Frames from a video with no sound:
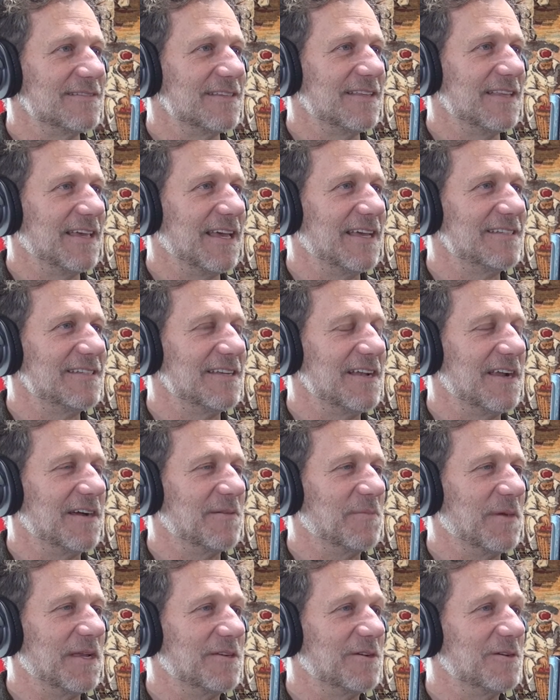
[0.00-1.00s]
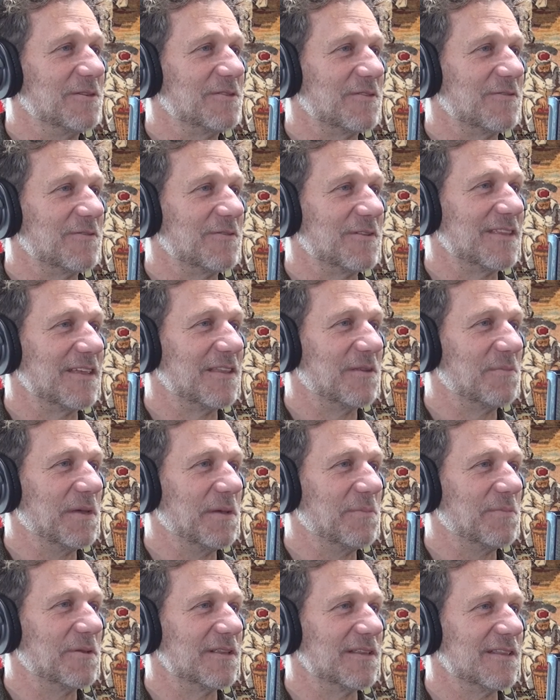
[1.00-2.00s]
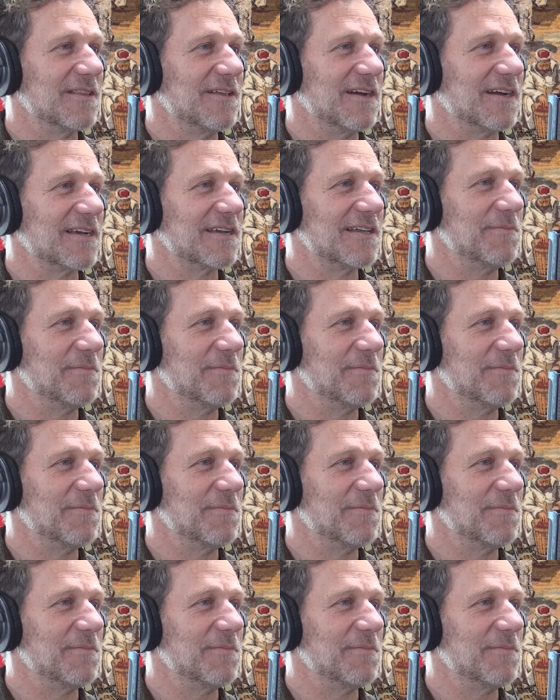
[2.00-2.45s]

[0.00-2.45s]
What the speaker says: to the edge and hung my toes over with other people to look.